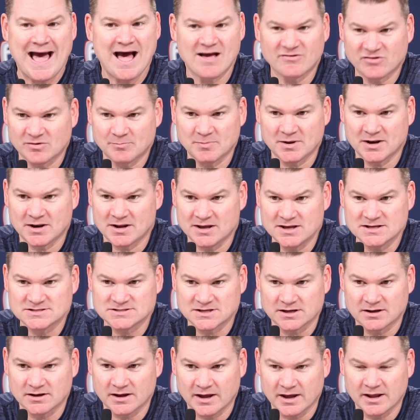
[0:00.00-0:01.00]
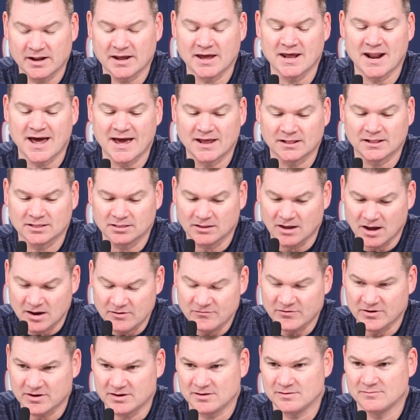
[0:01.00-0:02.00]
hasn't been easy. And, and I
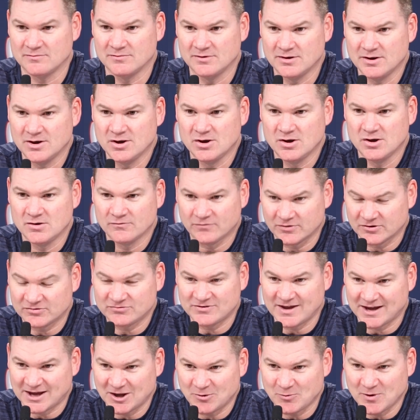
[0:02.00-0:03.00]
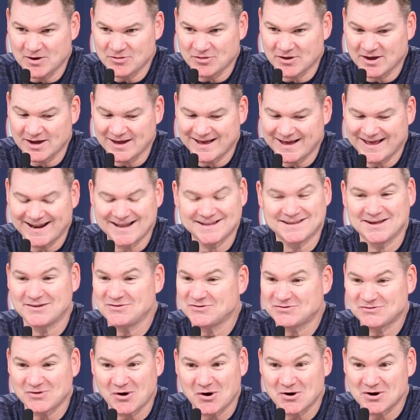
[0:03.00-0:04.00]
love him for sticking with it. And it
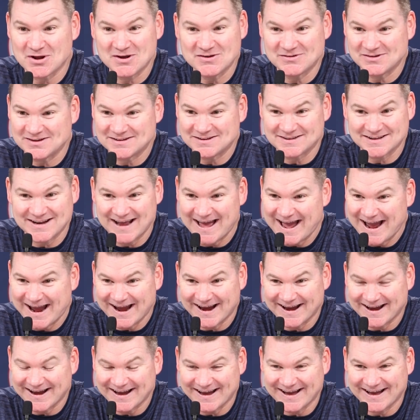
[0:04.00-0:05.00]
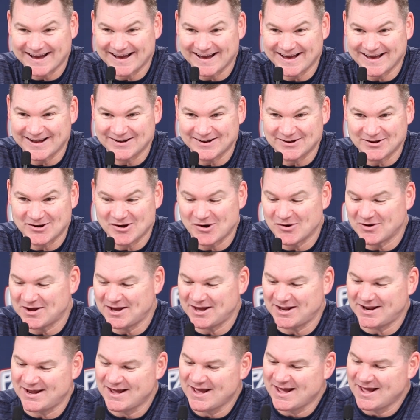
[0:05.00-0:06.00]
didn't start easy today. And you know
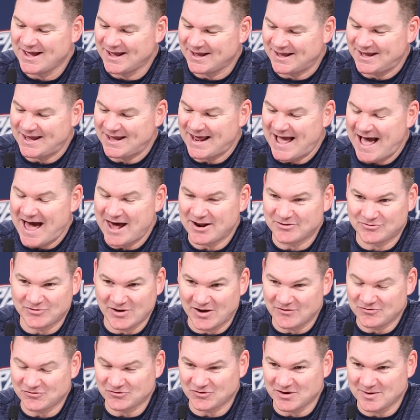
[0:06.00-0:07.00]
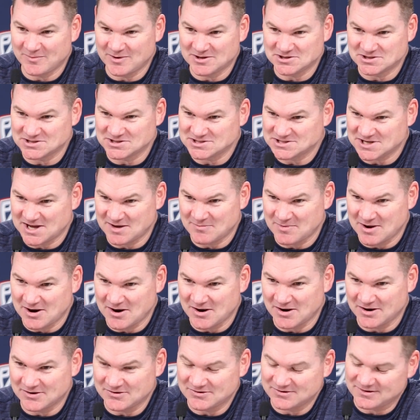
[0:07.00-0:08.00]
he he had a tough scrimmage at St.
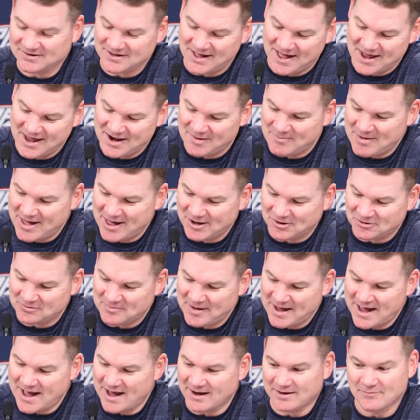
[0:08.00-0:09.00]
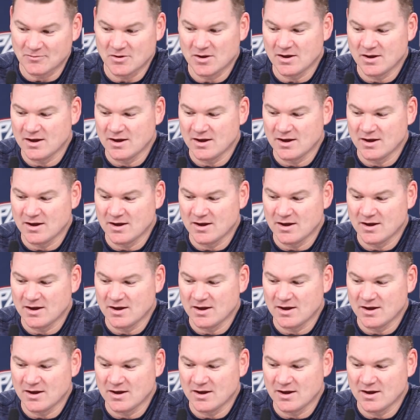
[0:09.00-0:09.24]
Mary's, kind of battled back.